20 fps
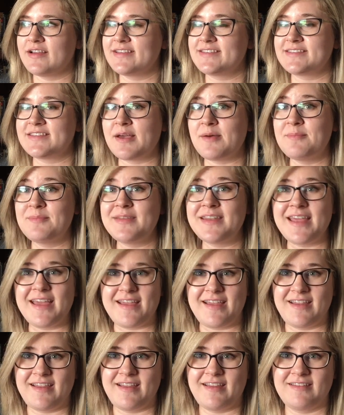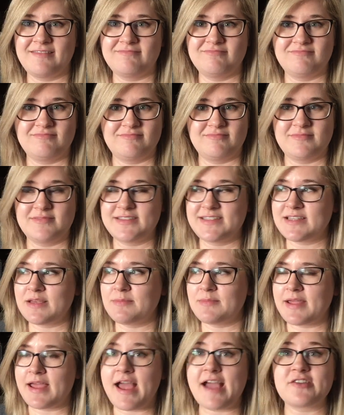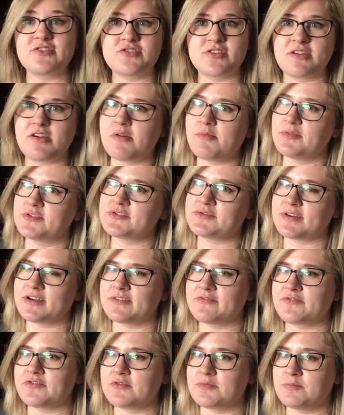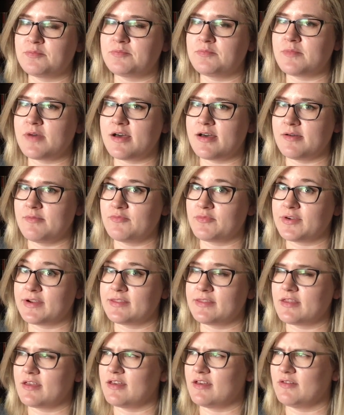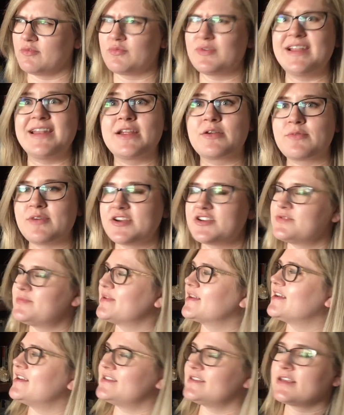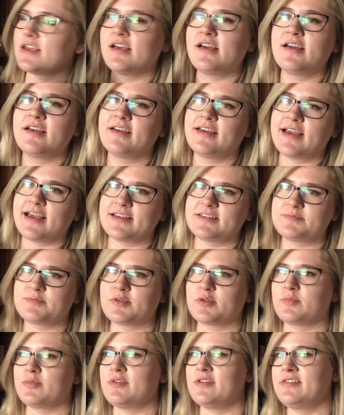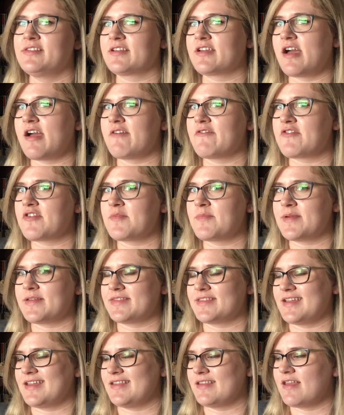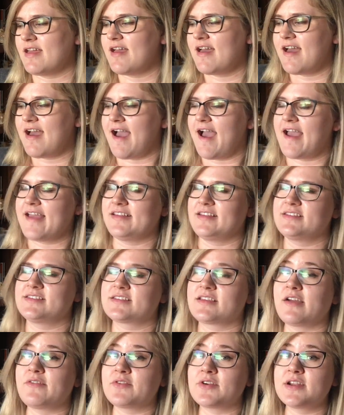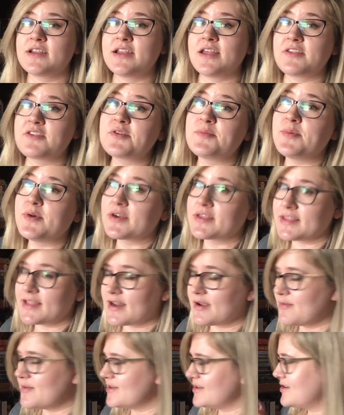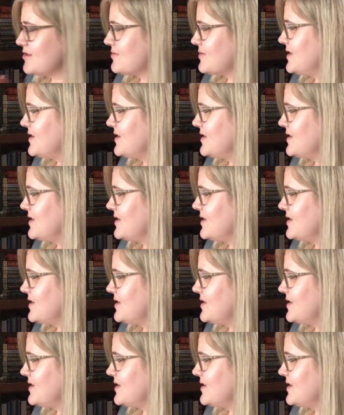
a someday. Someday. Actually, I almost read it for the Reading Rush because it has purple on the cover, but then I discovered another book that I wanted to